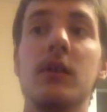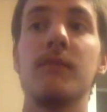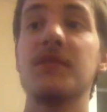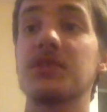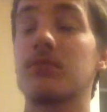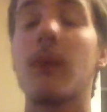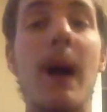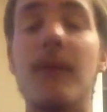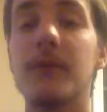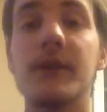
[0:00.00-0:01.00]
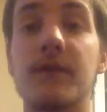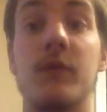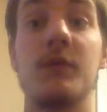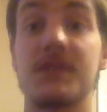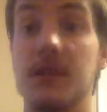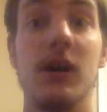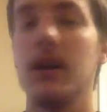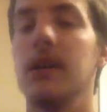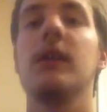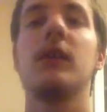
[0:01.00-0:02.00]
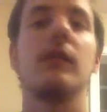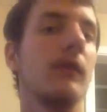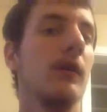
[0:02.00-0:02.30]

this is Rob Flynn's voice again.